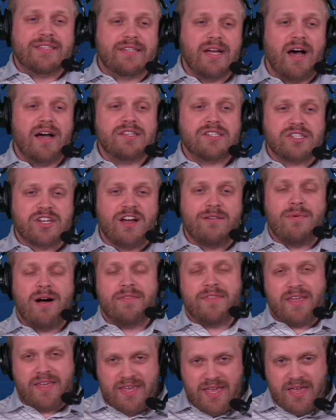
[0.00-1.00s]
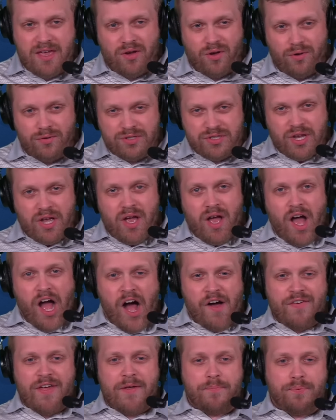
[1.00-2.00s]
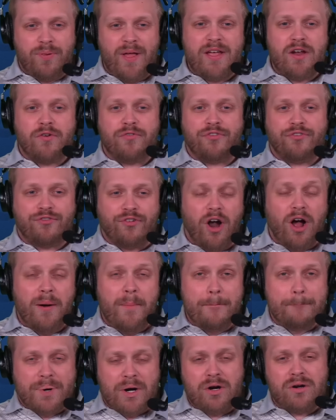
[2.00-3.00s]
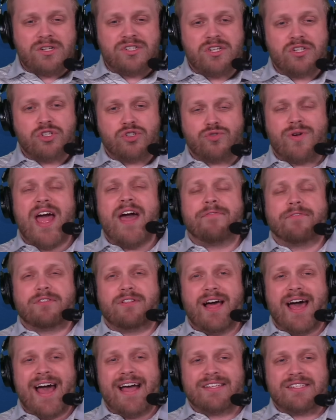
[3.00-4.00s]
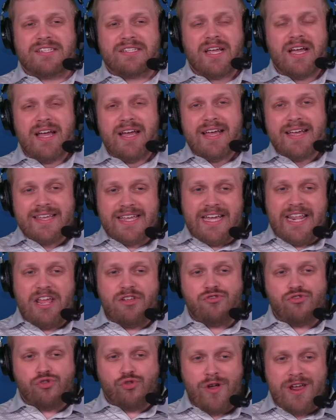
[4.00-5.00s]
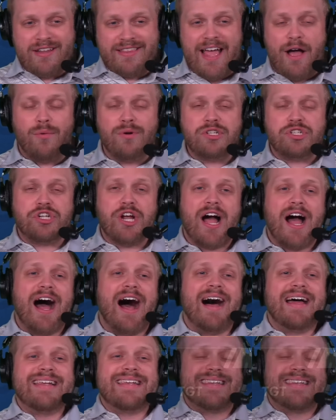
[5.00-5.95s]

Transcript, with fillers: does come on the heels of a player from Burks' draft class getting traded. That was Jahan